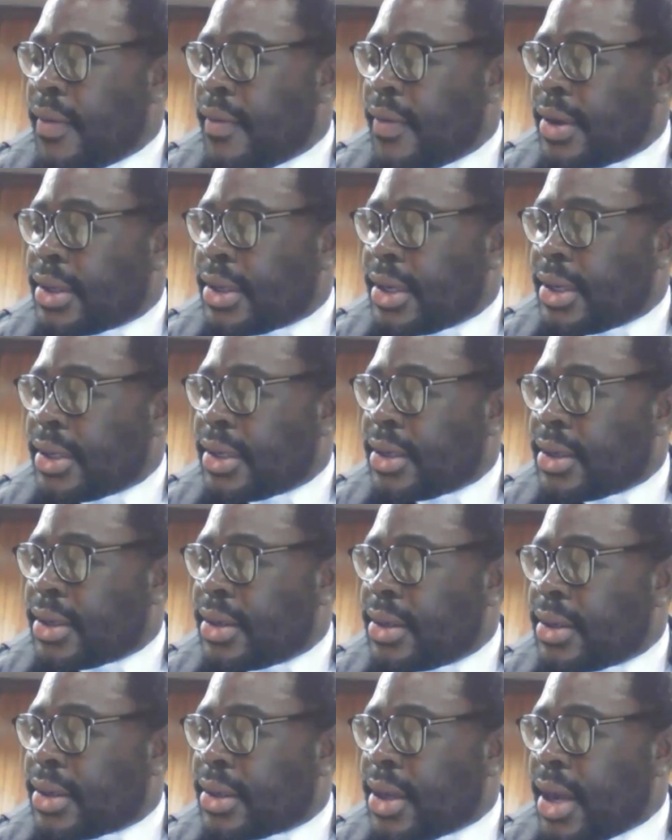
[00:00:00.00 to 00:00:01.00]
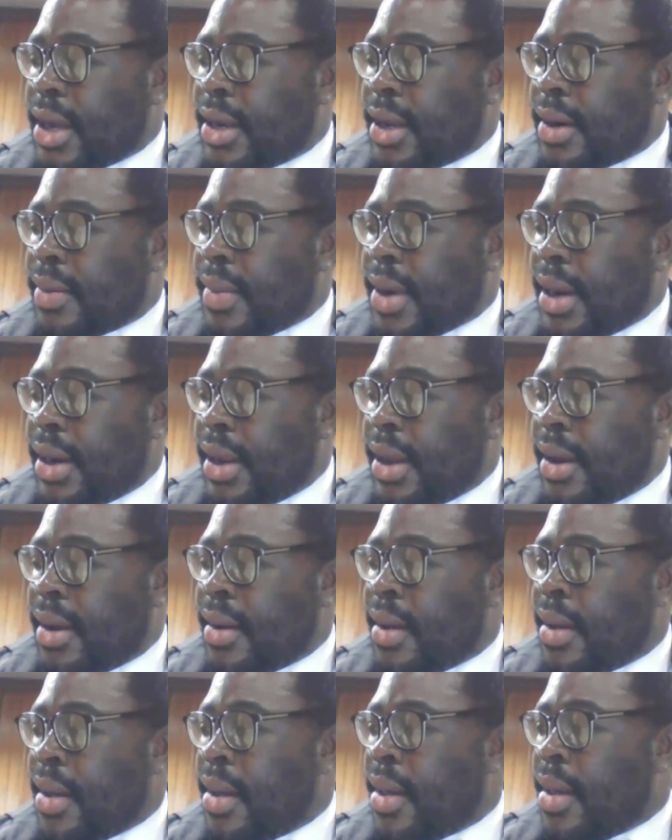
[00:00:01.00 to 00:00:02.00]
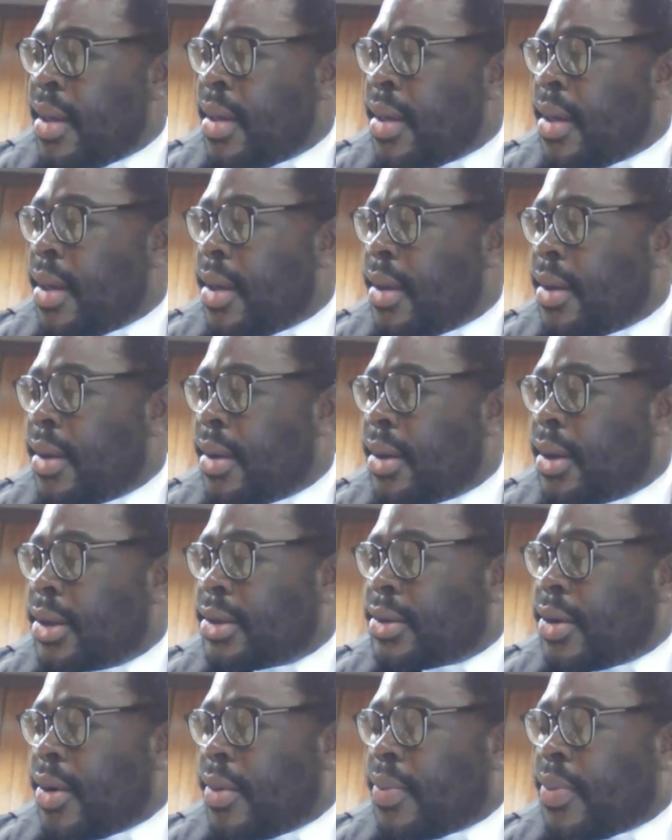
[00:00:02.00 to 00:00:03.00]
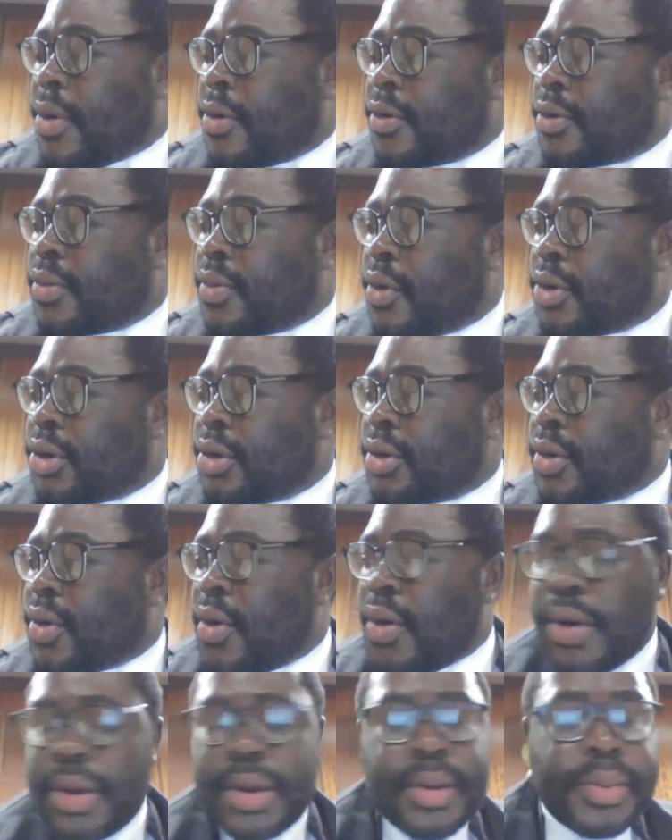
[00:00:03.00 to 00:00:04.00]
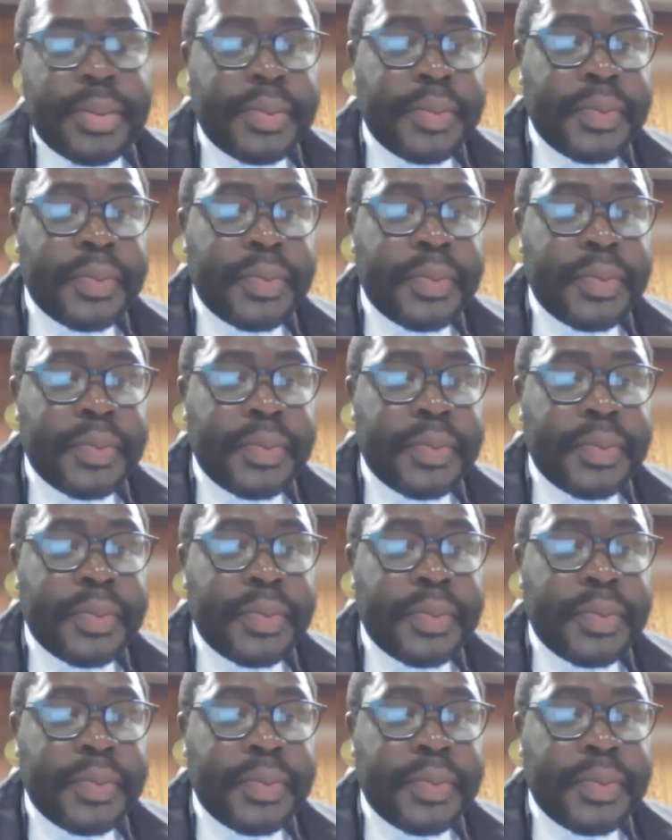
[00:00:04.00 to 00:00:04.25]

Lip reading: versus Stander Malay. It's opposed motion court.